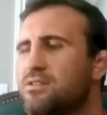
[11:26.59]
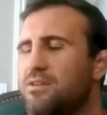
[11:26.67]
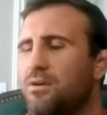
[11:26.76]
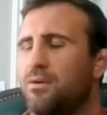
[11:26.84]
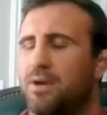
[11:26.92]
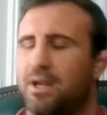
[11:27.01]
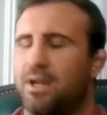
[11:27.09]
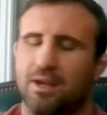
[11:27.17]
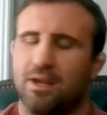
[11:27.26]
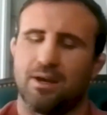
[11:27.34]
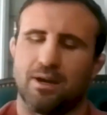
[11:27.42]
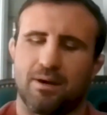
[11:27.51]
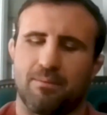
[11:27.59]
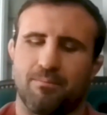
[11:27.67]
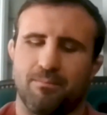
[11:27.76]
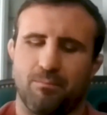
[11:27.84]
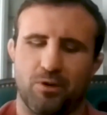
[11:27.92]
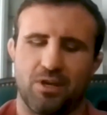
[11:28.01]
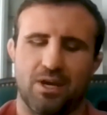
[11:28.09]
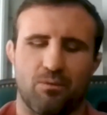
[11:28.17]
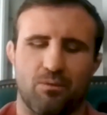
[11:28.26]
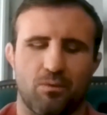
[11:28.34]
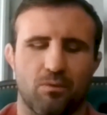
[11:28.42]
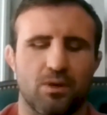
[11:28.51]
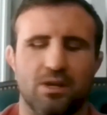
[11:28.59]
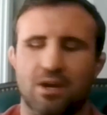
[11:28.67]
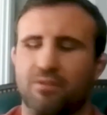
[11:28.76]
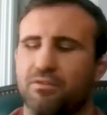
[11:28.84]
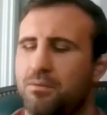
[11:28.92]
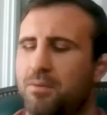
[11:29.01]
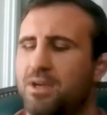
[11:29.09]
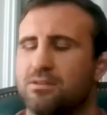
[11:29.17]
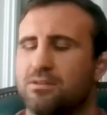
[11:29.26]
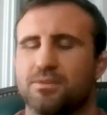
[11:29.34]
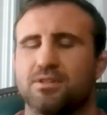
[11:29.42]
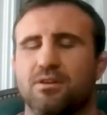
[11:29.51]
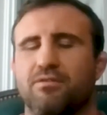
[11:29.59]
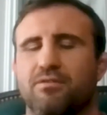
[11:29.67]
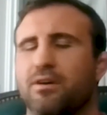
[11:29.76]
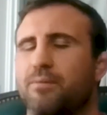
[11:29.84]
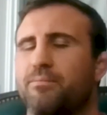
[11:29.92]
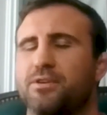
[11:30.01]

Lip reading: So, but yeah, we definitely messed some stuff up.